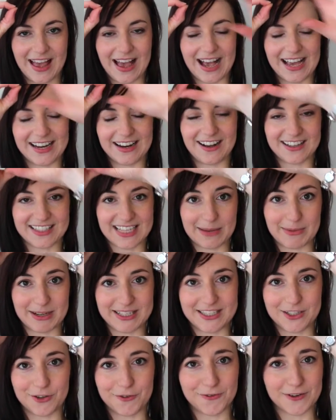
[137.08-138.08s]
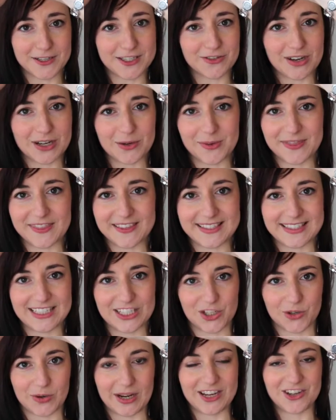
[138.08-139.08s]
and ask, am I still frustrated with this
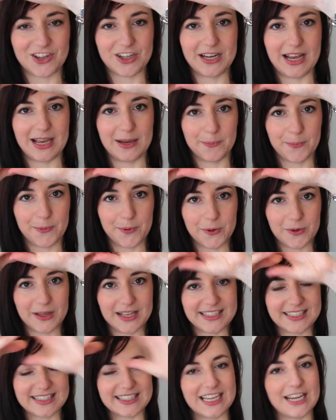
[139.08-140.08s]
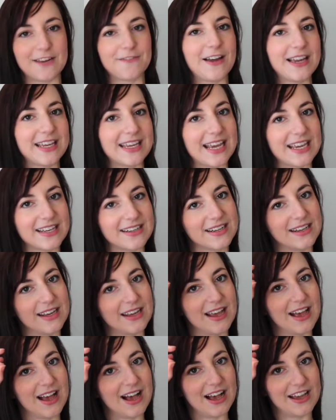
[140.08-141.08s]
situation? And pull and see if I get
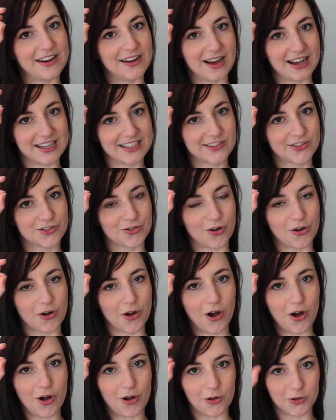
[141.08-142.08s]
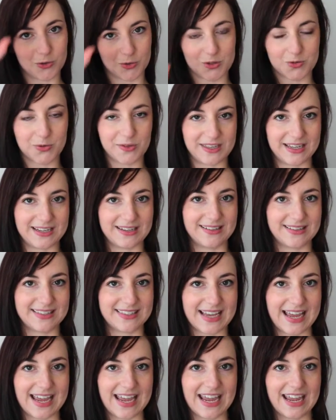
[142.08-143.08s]
a nice strong hold, which would then
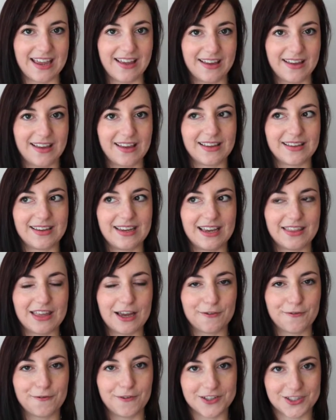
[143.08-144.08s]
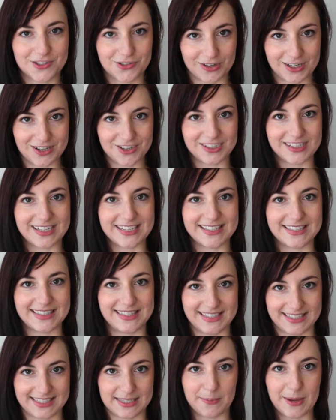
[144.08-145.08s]
say, yeah, that frustration has
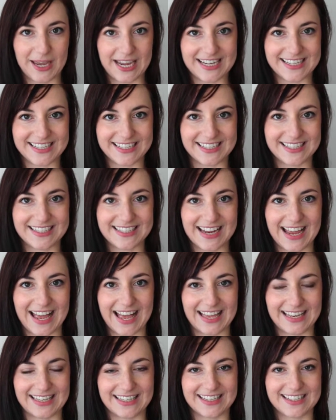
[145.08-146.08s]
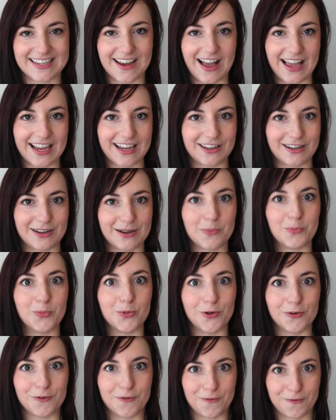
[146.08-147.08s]
dissipated and I
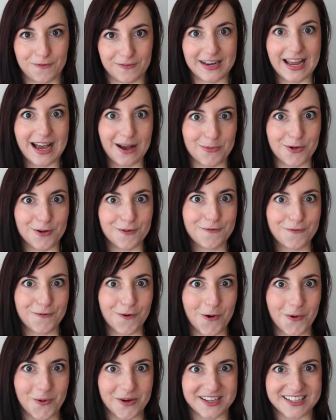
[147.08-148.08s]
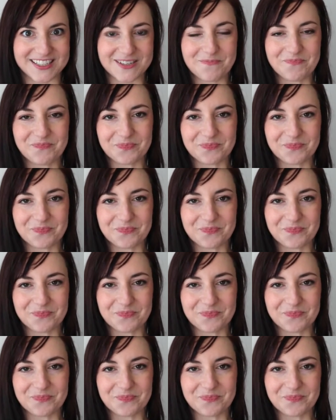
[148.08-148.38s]
can now move forward